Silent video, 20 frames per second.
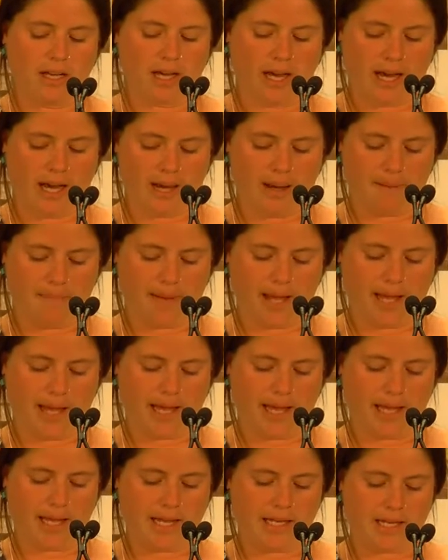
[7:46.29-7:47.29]

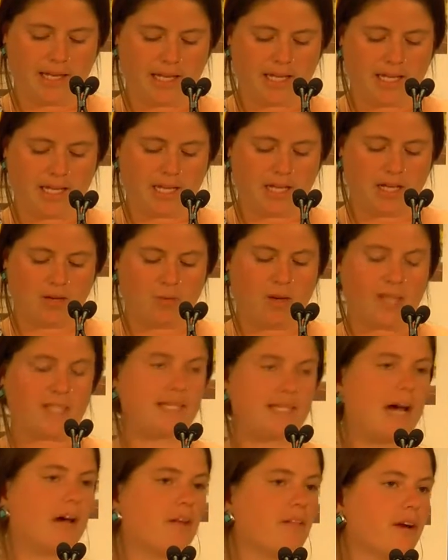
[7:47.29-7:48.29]
And he went
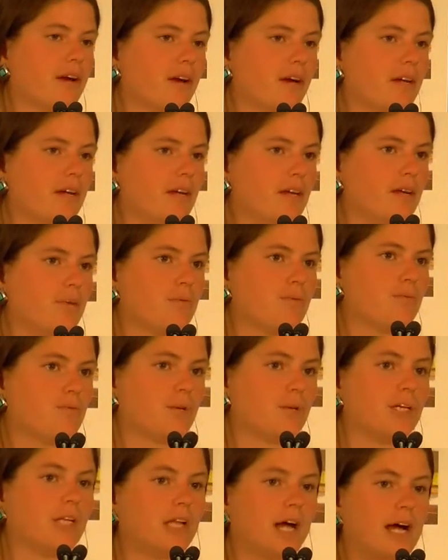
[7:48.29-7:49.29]
down there and he
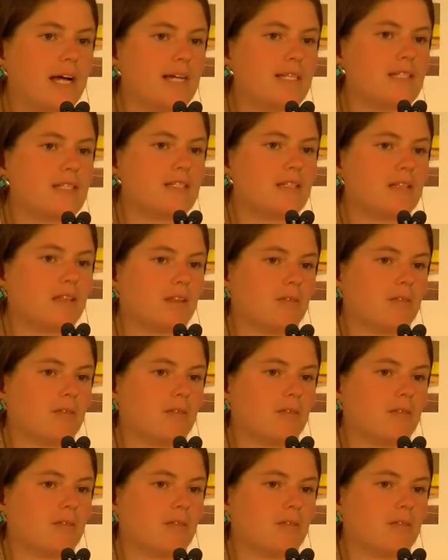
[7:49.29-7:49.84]
realized,